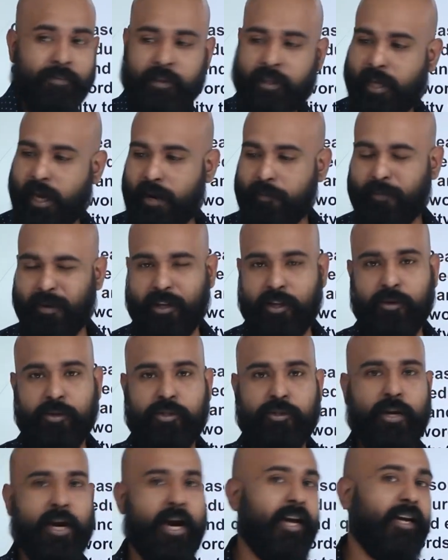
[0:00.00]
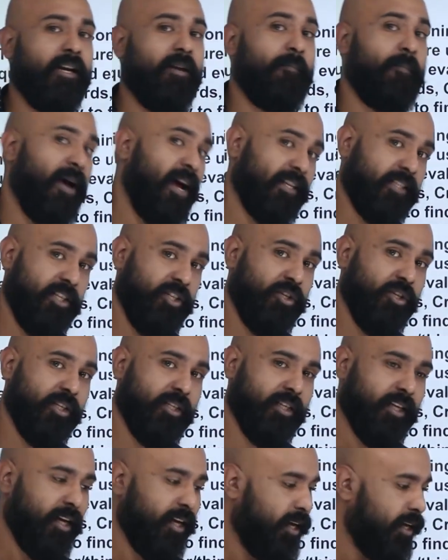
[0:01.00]
can be used to handle
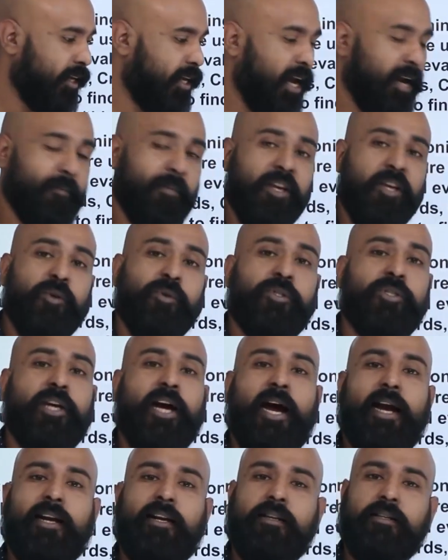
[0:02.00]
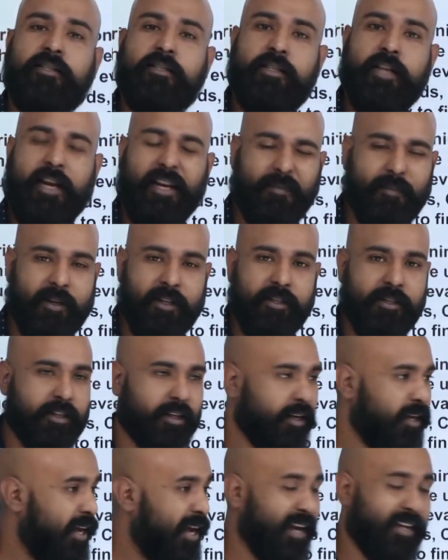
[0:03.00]
passages, can be used to handle statements,
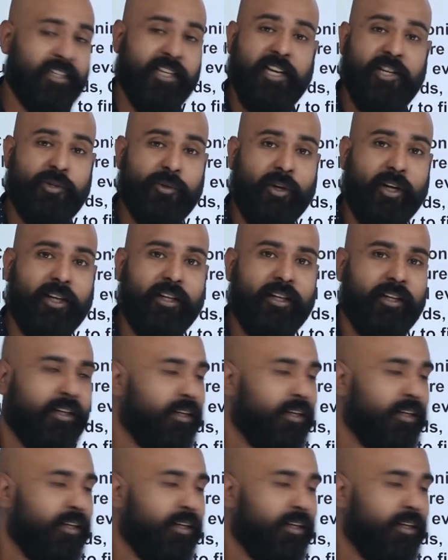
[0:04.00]
etc.